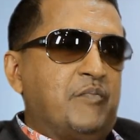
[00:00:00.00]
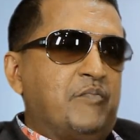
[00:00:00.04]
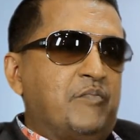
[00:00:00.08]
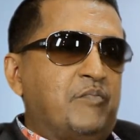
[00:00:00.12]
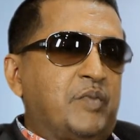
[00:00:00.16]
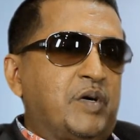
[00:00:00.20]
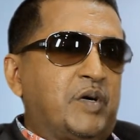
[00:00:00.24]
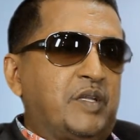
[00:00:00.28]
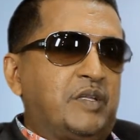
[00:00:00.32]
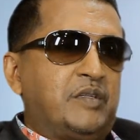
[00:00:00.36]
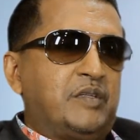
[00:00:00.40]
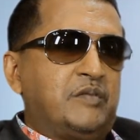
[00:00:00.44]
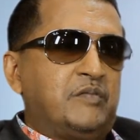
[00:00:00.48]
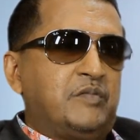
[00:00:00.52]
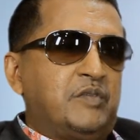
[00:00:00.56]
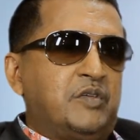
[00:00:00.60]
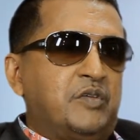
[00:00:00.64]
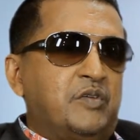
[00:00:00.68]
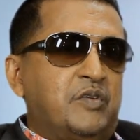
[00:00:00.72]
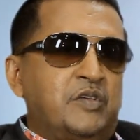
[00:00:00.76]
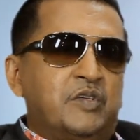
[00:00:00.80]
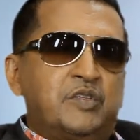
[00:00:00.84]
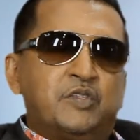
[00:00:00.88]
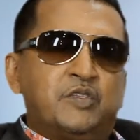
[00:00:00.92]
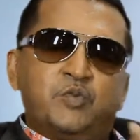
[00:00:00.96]
but
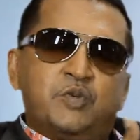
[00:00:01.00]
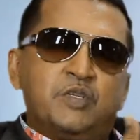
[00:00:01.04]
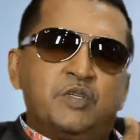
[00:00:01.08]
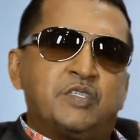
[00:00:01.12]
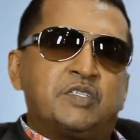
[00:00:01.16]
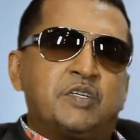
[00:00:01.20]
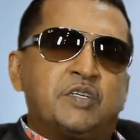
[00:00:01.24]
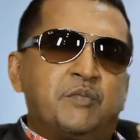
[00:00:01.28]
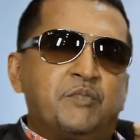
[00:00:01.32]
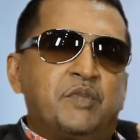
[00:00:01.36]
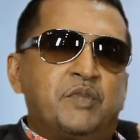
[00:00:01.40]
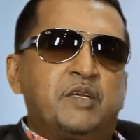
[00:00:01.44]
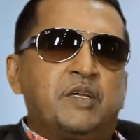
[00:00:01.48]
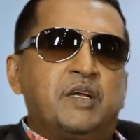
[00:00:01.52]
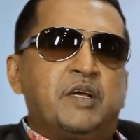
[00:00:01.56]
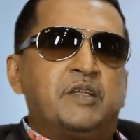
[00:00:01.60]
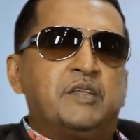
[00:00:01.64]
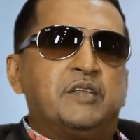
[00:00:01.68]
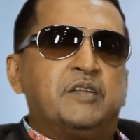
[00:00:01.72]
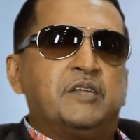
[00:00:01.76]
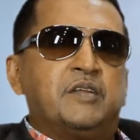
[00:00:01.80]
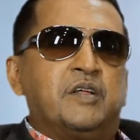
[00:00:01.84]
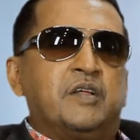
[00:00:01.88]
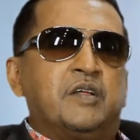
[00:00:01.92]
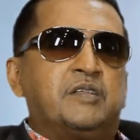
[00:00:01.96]
you're doing something and
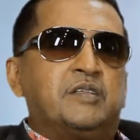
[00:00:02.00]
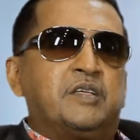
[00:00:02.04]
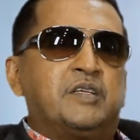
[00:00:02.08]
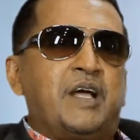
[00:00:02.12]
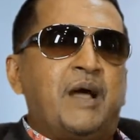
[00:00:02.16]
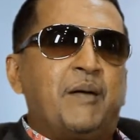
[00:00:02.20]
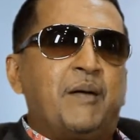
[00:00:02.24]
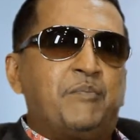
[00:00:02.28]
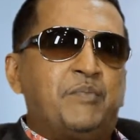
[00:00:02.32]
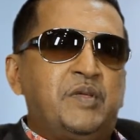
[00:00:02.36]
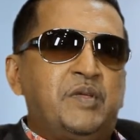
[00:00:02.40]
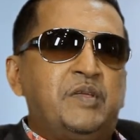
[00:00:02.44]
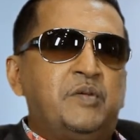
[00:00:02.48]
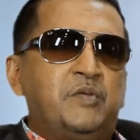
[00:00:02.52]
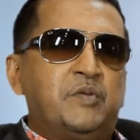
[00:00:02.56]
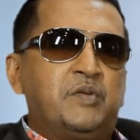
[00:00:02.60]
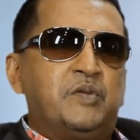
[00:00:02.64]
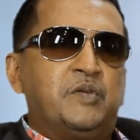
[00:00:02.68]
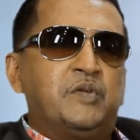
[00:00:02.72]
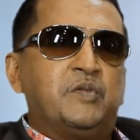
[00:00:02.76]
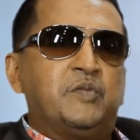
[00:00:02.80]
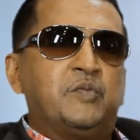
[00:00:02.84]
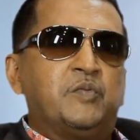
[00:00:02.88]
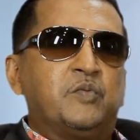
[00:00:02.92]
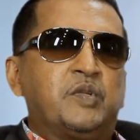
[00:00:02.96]
you're not happy
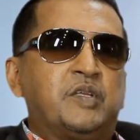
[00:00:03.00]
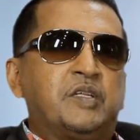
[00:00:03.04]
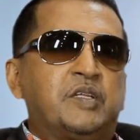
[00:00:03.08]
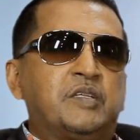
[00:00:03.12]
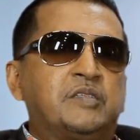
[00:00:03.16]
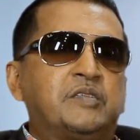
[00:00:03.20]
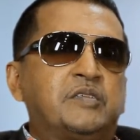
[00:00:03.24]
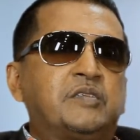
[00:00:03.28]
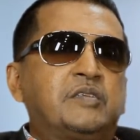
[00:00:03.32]
with it.